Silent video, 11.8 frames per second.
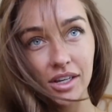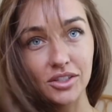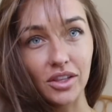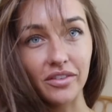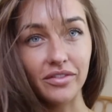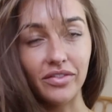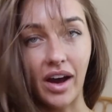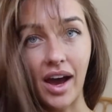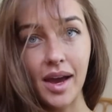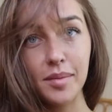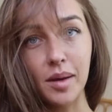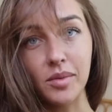So the
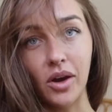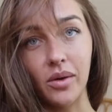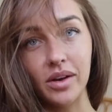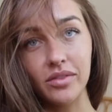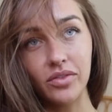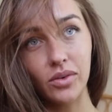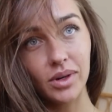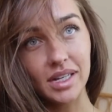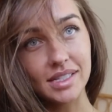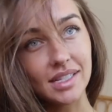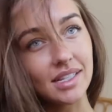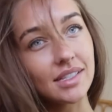vibe I'm going for
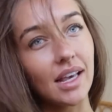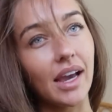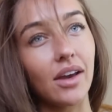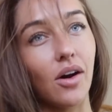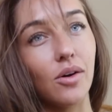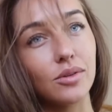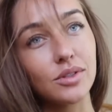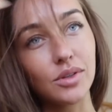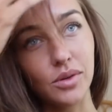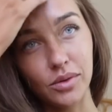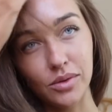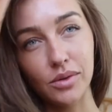is this like old
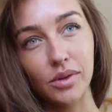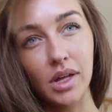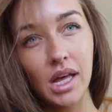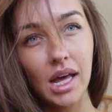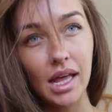school